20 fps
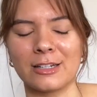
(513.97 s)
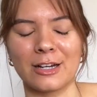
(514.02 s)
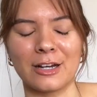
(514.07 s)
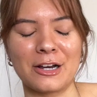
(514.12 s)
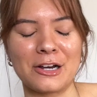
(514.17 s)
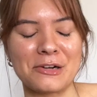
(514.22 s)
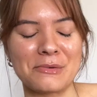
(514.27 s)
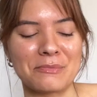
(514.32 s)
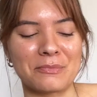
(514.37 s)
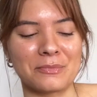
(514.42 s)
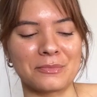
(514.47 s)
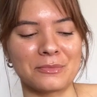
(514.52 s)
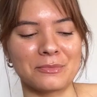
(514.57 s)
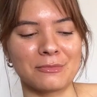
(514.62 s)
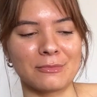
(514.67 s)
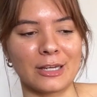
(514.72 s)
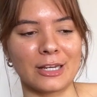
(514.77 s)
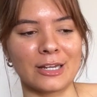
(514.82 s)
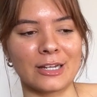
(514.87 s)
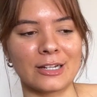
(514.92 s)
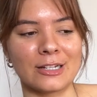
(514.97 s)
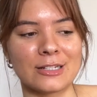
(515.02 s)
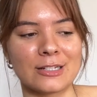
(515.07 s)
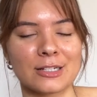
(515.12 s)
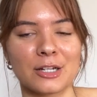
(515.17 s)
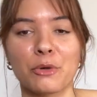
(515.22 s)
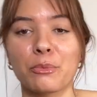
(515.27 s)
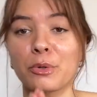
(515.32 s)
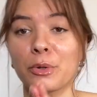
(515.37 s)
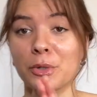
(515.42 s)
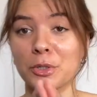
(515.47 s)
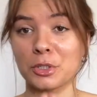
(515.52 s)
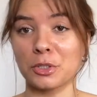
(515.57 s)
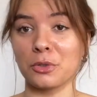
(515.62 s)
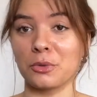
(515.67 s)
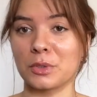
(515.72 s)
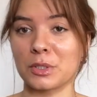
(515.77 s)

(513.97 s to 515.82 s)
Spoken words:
And I hope you are too.